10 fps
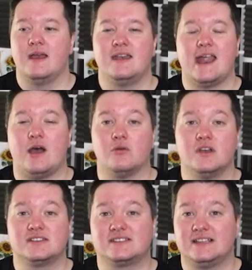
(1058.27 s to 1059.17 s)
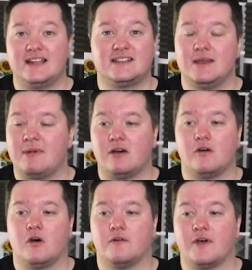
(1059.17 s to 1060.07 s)
Now, select the amount
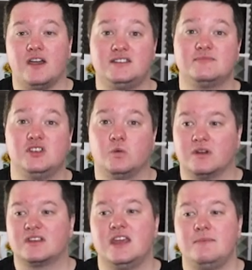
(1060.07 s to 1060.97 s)
of items that you want to keep.